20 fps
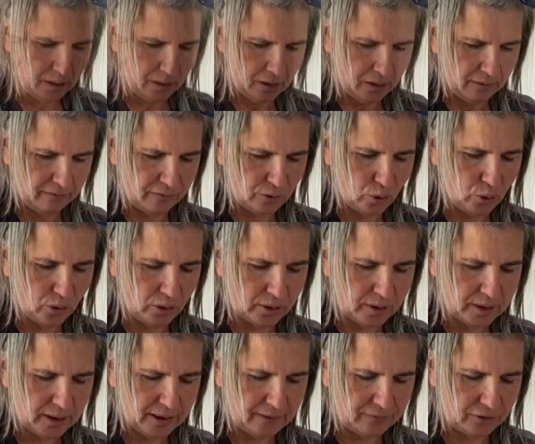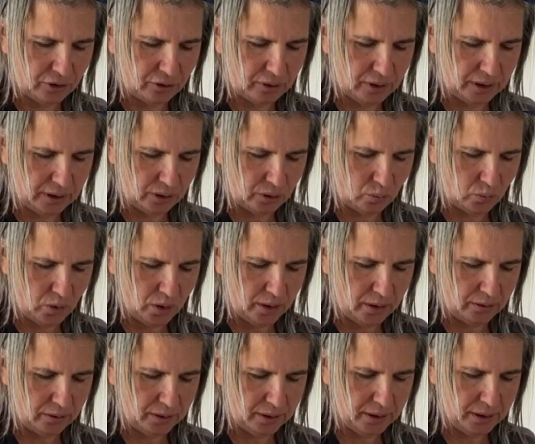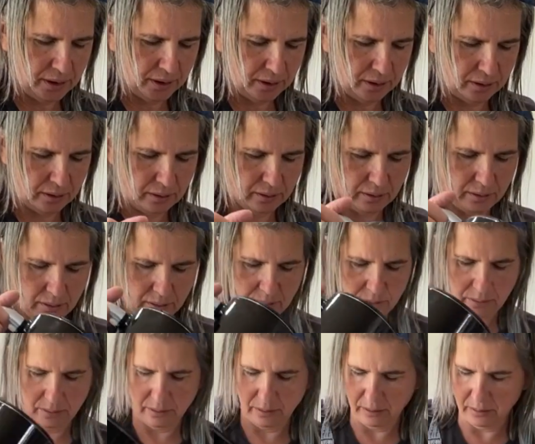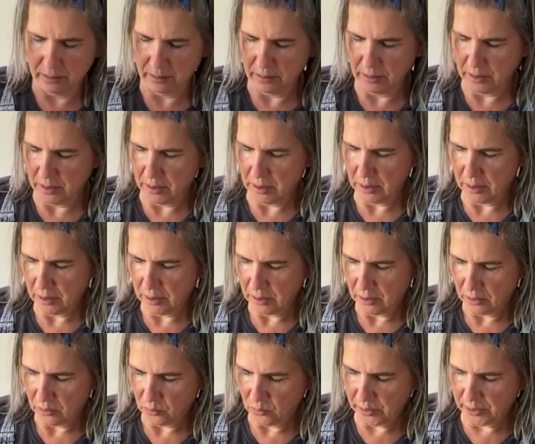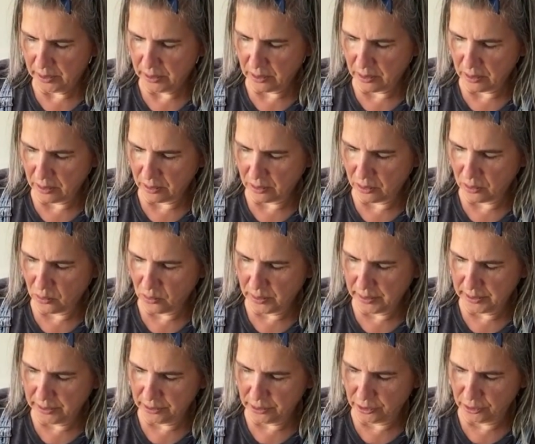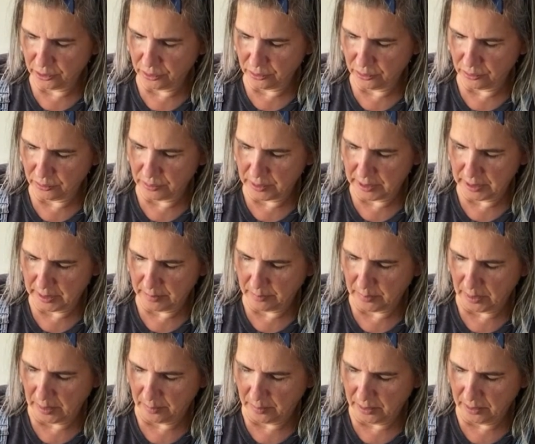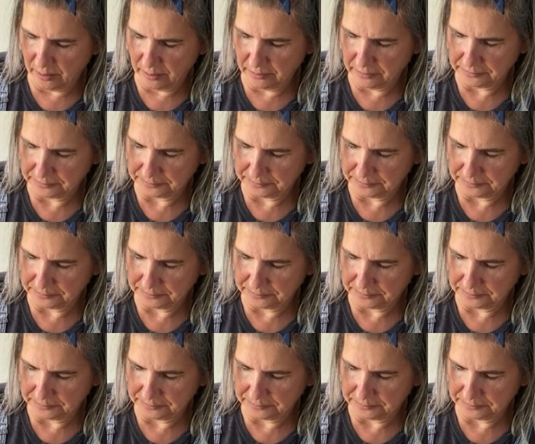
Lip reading: Of course, after you get the water in here, we are going to debubble.